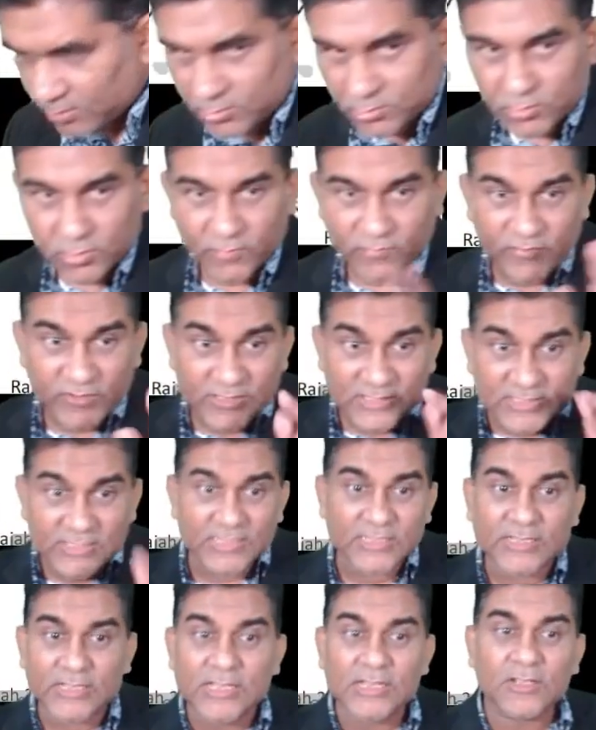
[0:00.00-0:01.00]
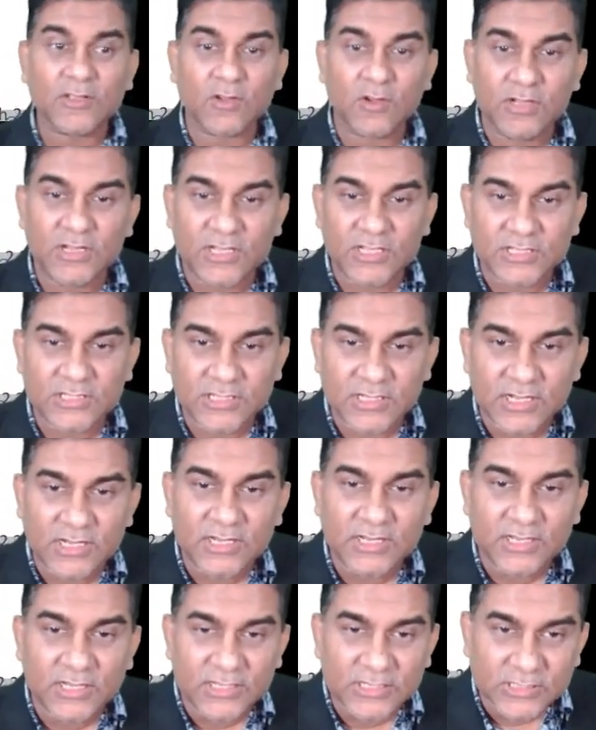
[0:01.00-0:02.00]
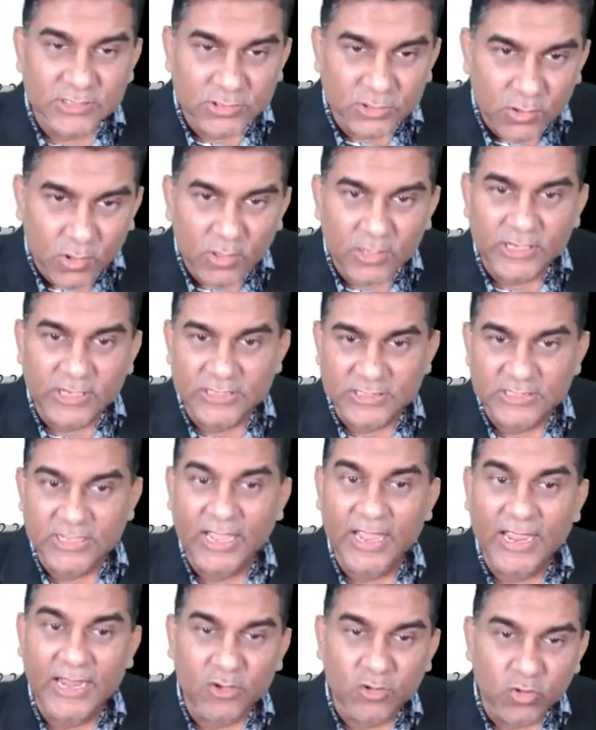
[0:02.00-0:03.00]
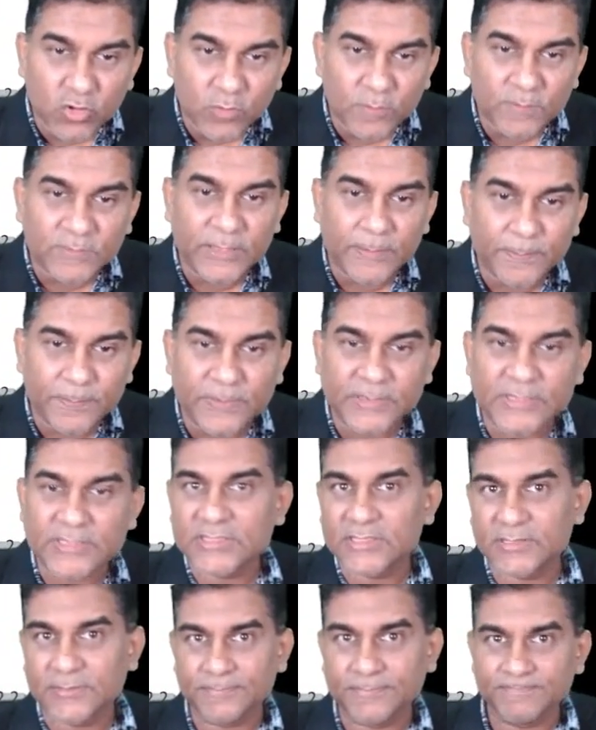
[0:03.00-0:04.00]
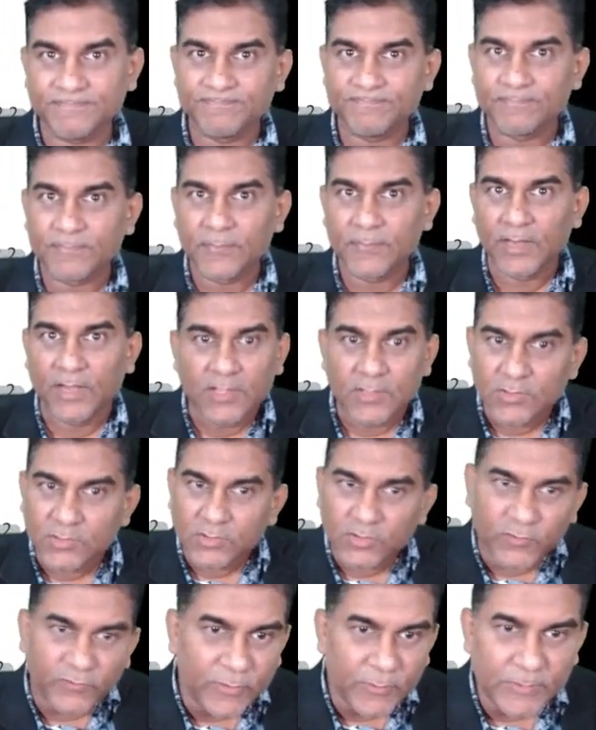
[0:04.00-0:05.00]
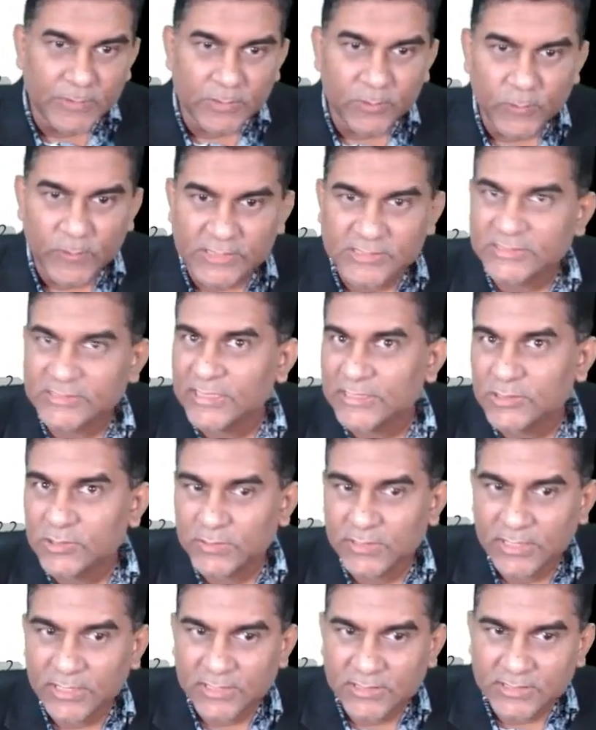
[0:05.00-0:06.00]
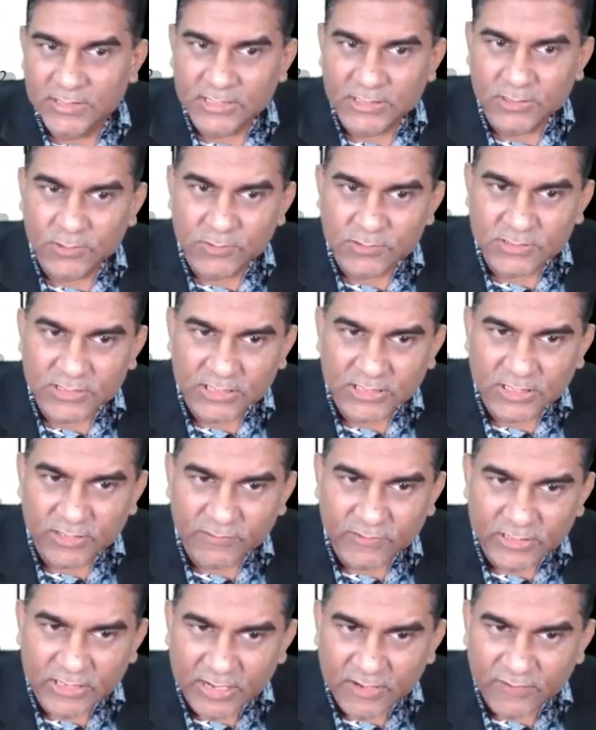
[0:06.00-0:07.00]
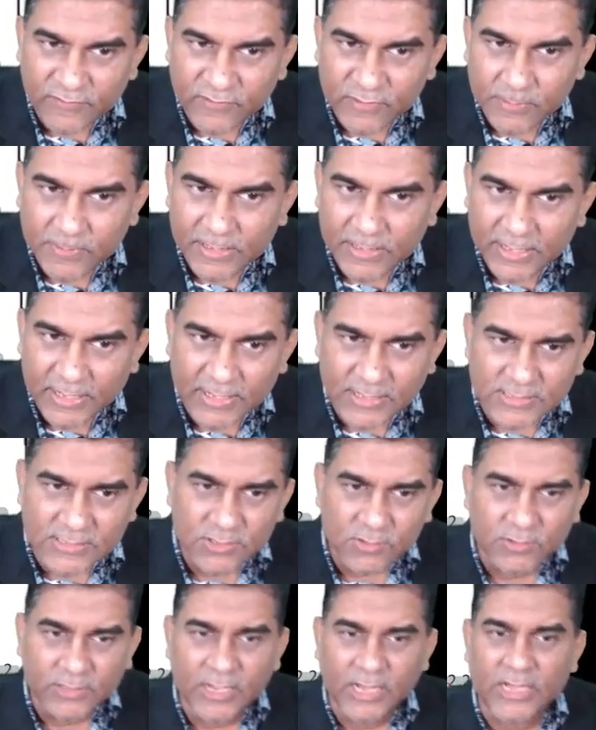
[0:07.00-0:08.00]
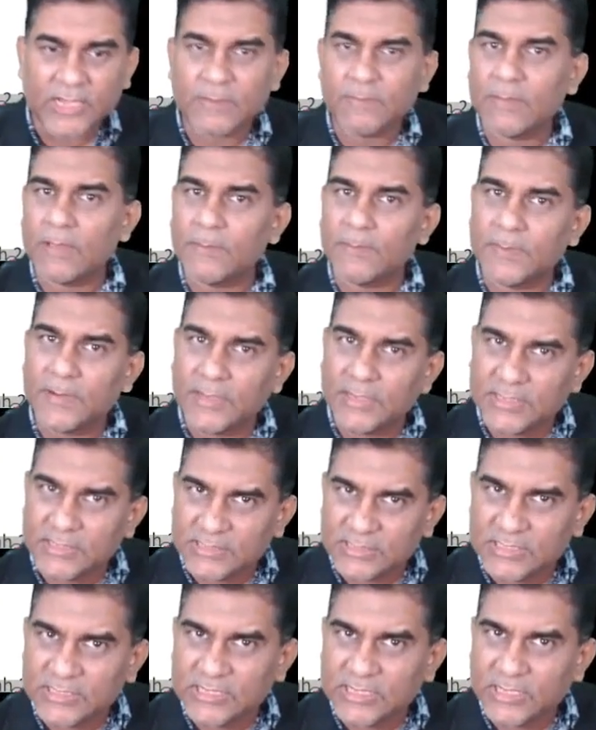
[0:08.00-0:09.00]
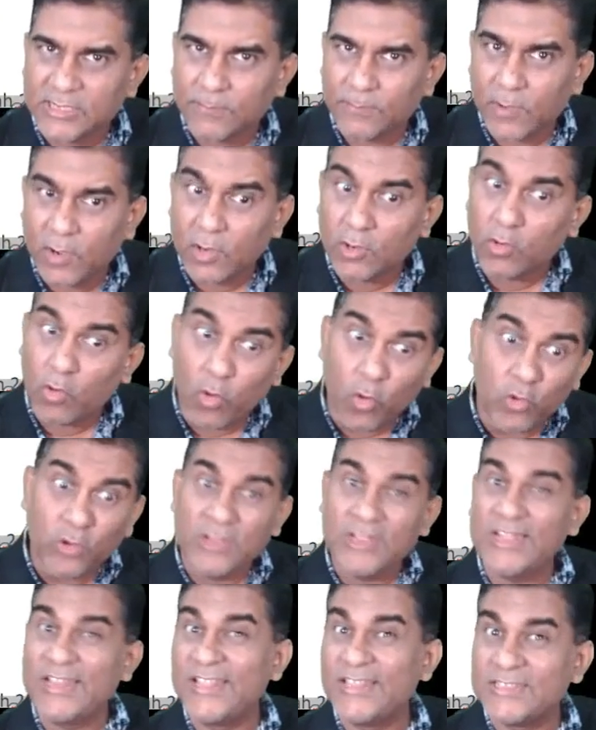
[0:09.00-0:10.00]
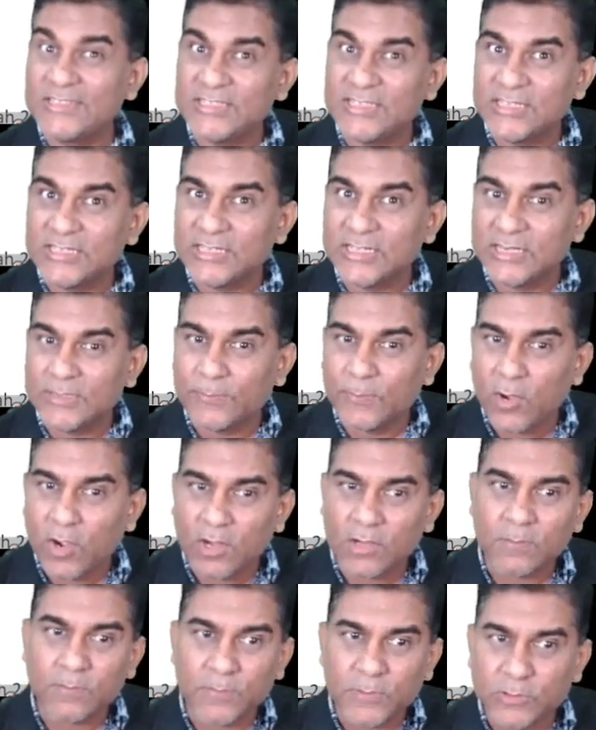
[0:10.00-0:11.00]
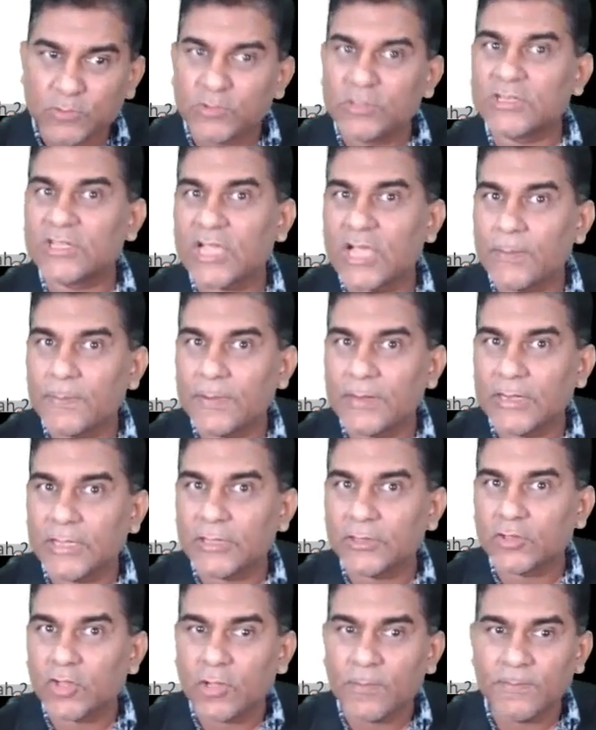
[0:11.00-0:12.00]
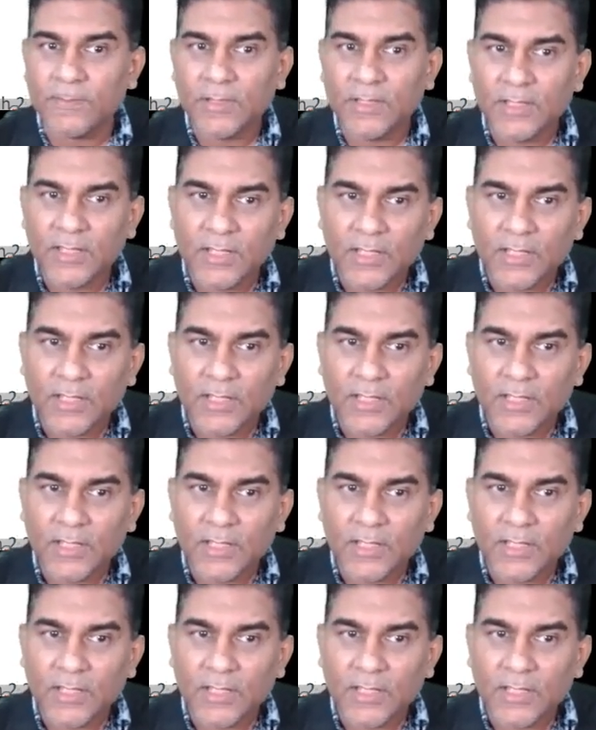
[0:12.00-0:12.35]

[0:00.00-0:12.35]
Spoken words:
So physical condition is solid at room temperature. So from the word saturated, you see the word alphabet S, you can remember a single bond, only single bond between carbon atom.